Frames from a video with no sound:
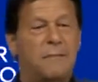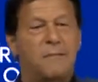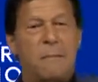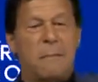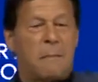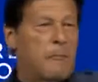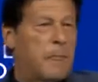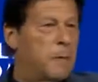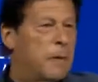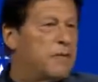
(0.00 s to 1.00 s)
a
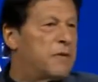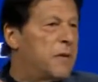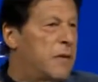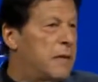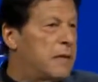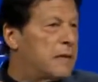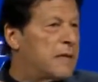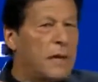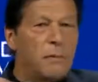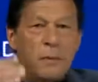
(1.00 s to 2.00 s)
huge amount of money
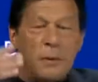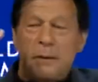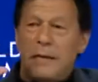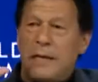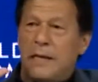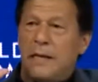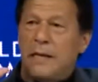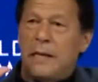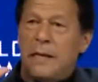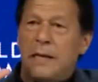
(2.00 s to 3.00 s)
for startups,
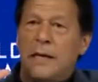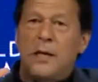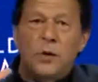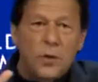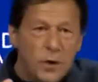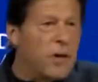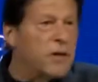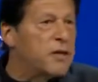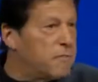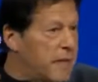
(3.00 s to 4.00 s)

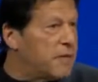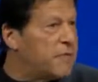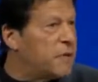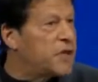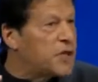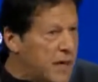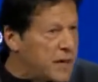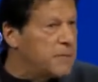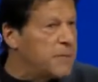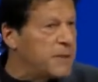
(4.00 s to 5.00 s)
young people,
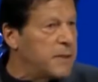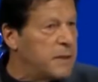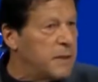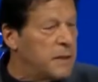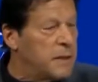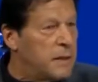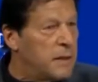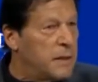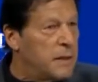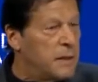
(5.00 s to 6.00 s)
encouraging them
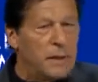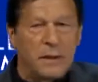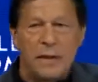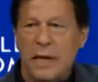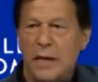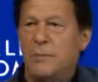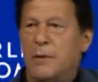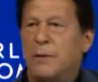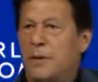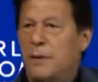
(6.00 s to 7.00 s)
to start
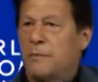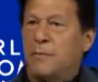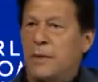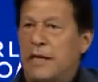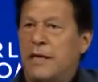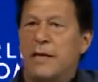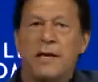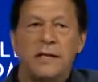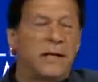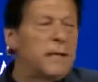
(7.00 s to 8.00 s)
their own
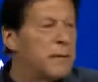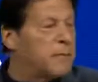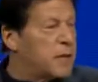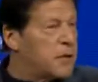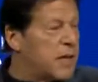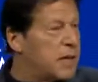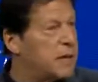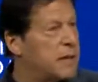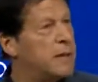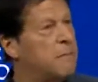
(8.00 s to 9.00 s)
businesses. This is the
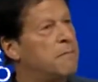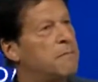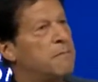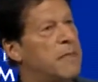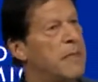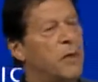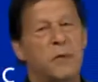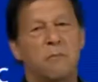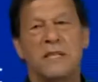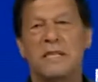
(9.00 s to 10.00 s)
first time we've done
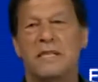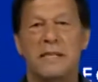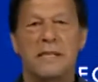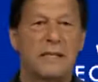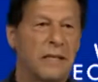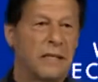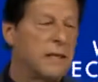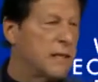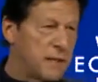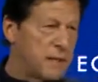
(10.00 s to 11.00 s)

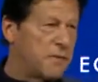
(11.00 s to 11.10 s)
apprenticeship.